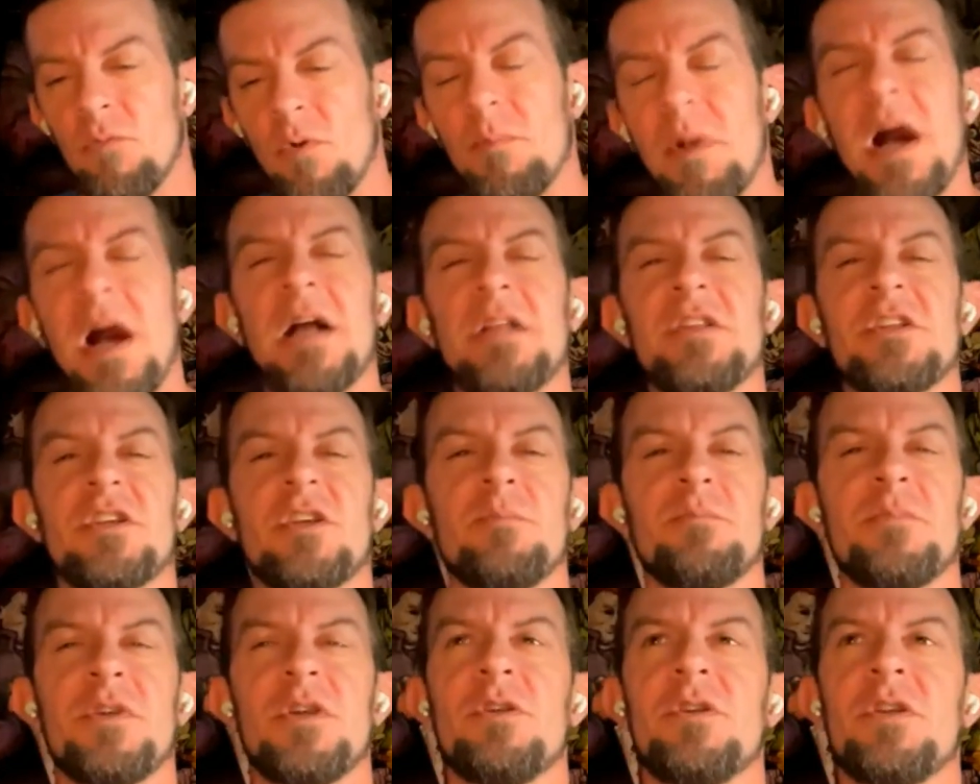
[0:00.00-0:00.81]
remind the
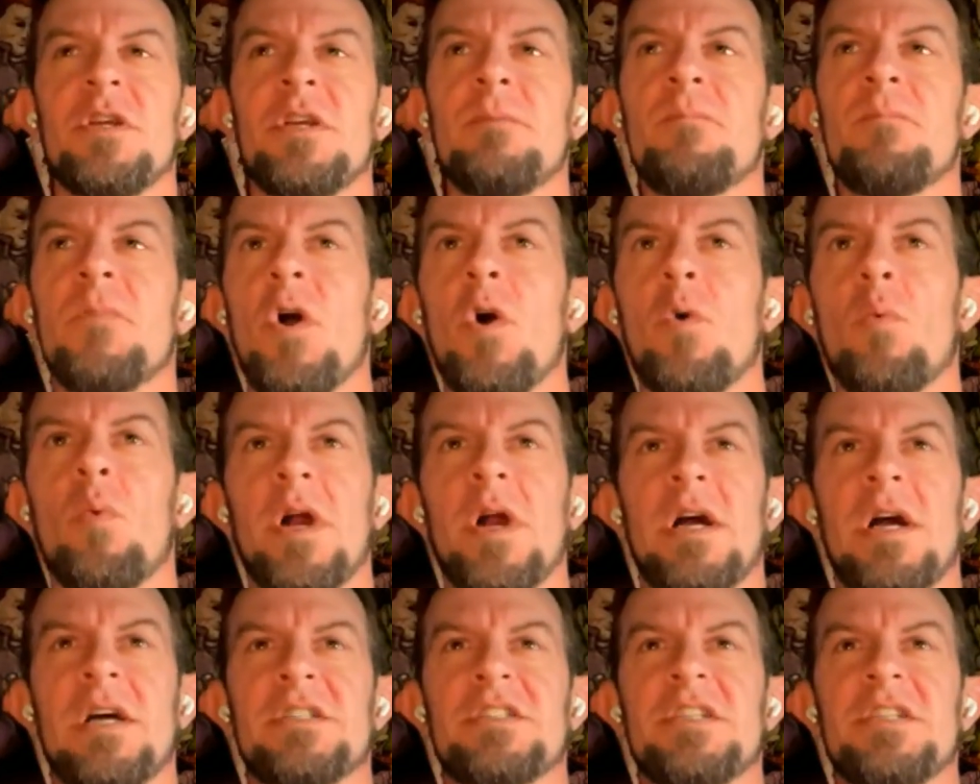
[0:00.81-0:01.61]
community
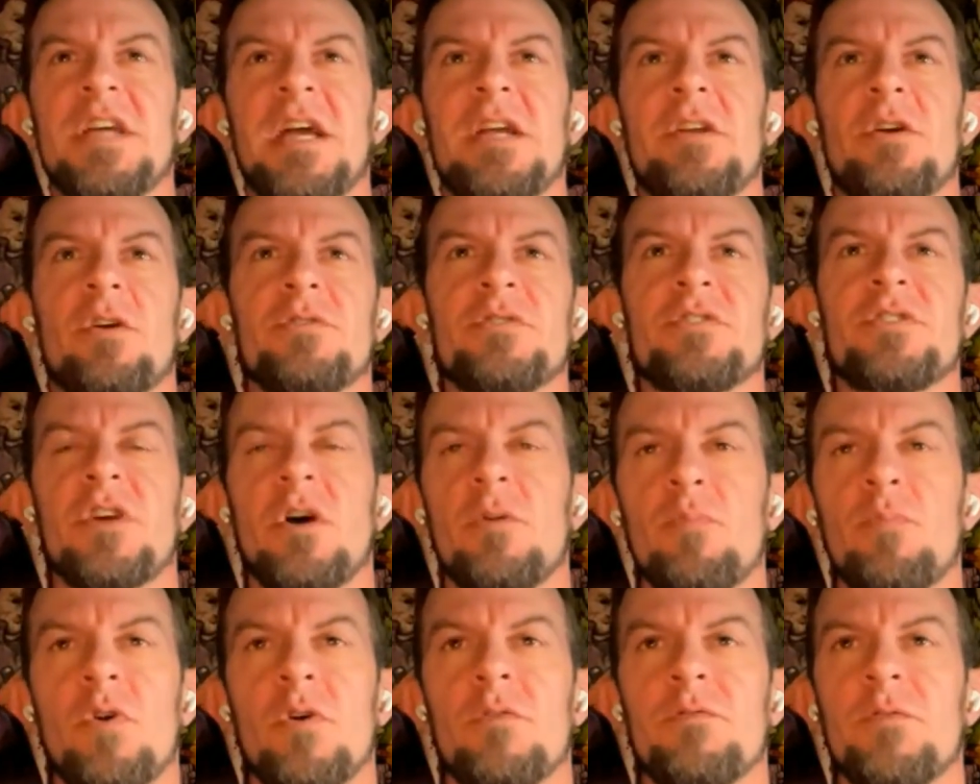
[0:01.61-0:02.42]
where I stand on
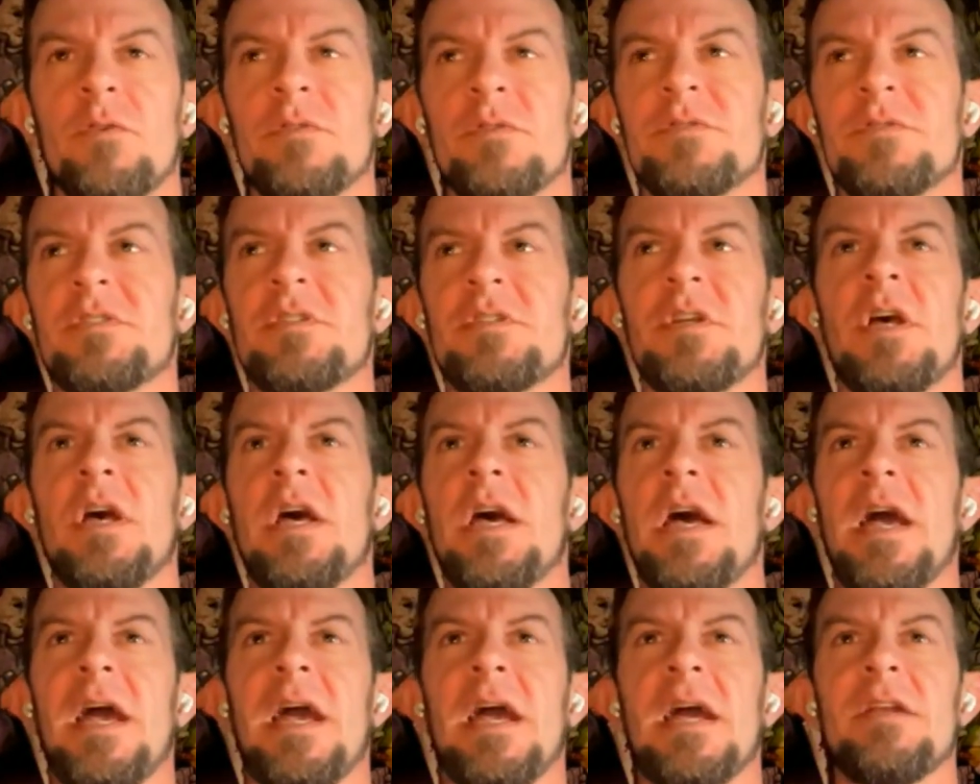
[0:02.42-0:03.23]
subwoofers
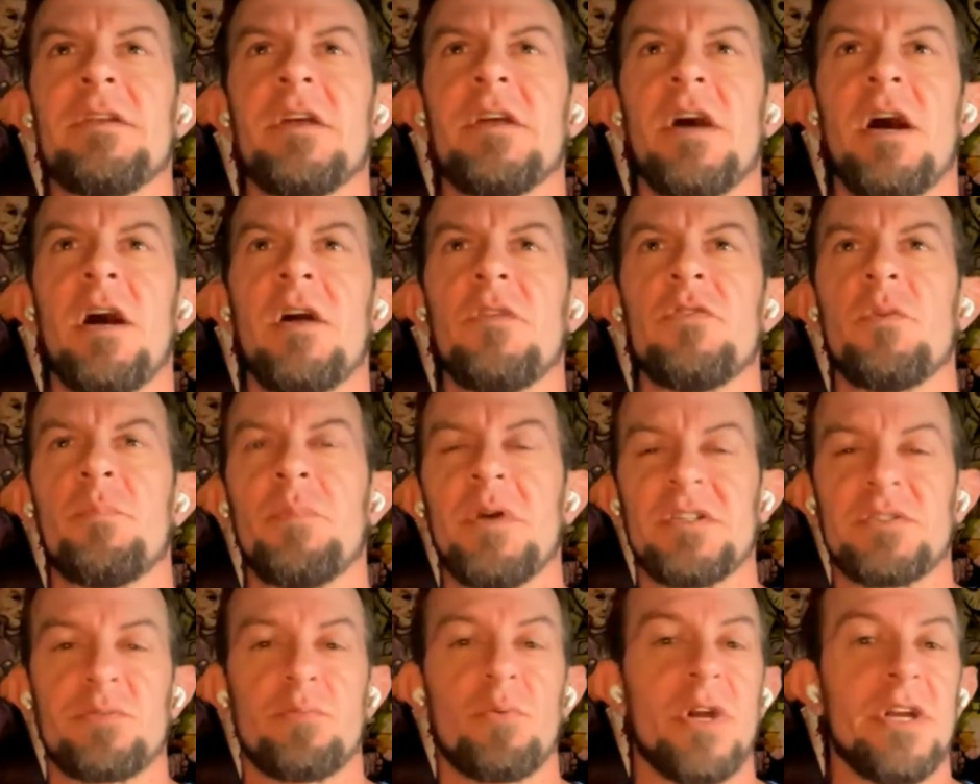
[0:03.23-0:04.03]
and uh, the
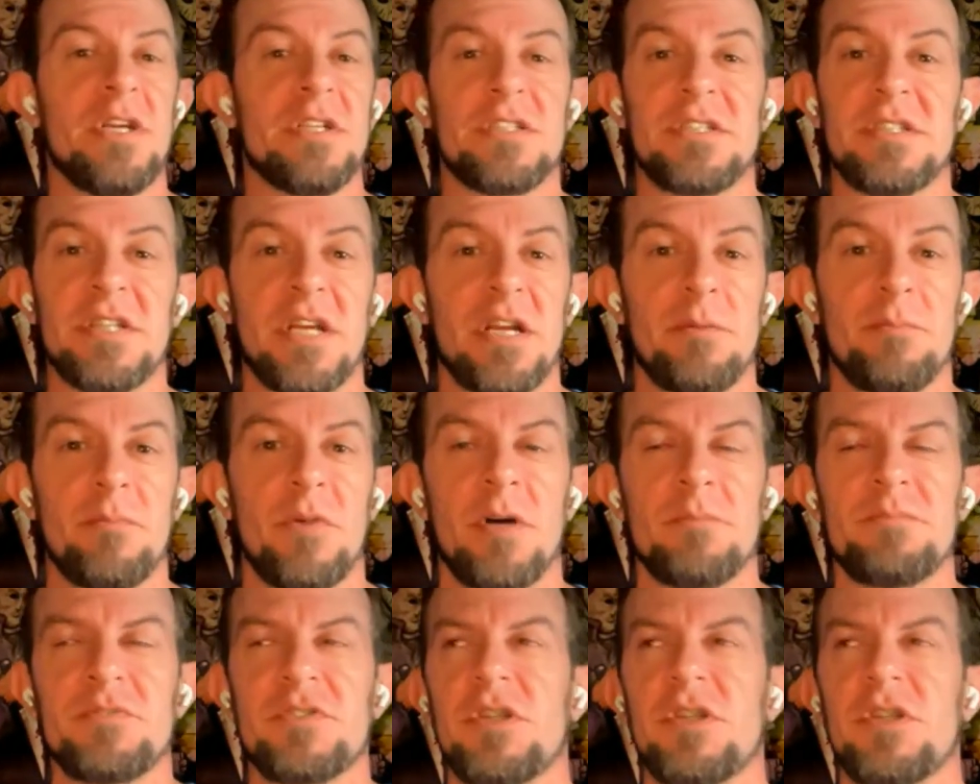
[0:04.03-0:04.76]
best way to set them up.